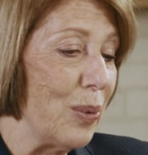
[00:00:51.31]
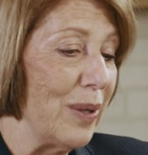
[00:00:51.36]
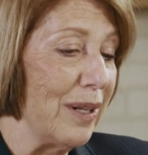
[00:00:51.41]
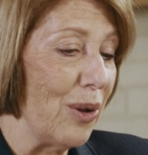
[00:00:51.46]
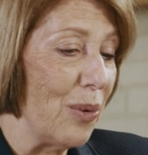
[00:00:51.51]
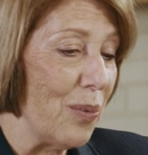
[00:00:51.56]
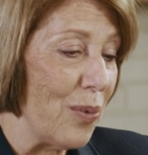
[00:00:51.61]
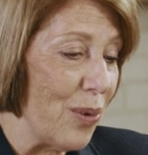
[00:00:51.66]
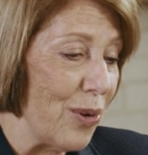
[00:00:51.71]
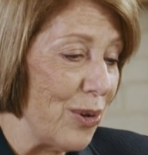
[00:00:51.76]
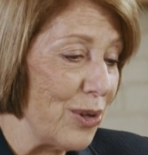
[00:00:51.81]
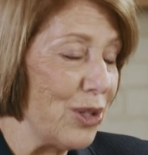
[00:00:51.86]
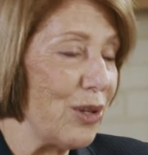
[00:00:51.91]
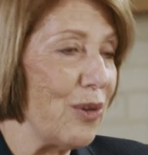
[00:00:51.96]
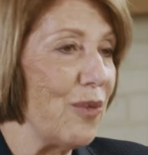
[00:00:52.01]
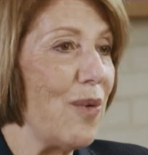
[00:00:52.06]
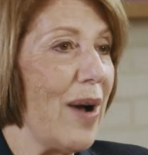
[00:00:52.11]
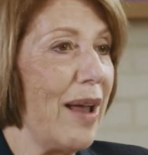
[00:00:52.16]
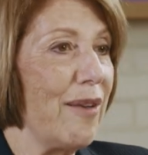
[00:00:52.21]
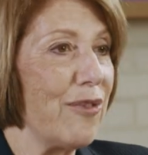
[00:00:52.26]
Quill Awards.
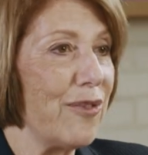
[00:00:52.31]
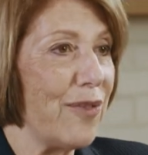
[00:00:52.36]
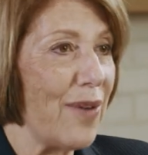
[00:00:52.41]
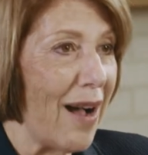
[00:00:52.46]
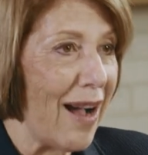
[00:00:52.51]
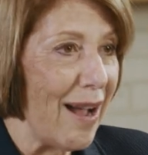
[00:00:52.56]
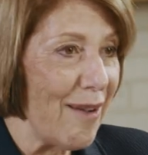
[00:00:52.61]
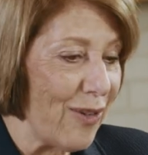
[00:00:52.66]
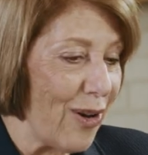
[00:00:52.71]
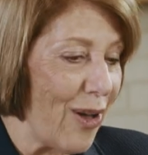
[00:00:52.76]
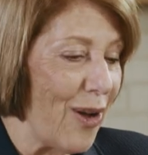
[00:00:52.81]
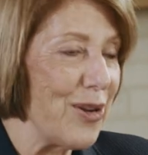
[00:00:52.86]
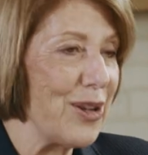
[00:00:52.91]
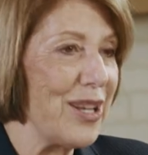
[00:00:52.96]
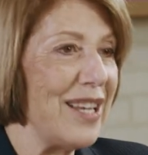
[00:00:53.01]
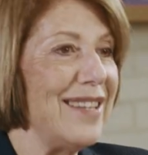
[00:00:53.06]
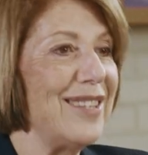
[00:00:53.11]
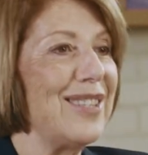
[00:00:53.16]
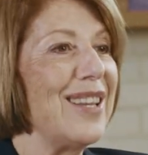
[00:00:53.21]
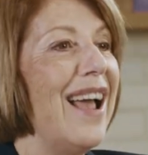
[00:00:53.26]
You've won five
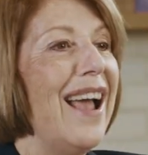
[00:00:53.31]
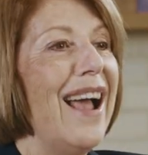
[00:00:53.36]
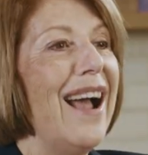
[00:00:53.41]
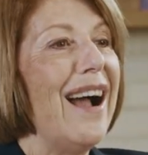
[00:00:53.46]
Logies.